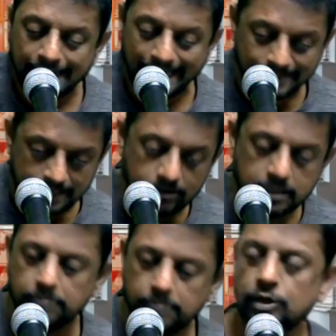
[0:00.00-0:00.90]
and they were
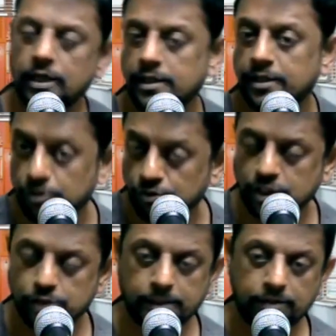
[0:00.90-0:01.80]
clubbed together, and New
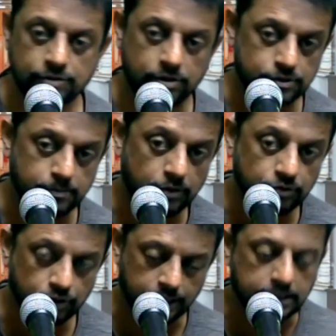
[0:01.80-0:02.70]
Testament was also bound
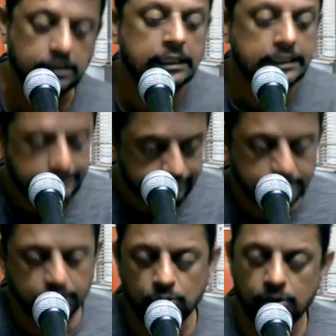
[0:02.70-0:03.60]
together with
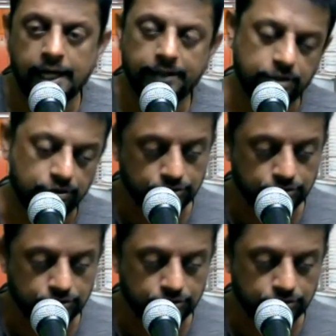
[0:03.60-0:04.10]
the Old and the New.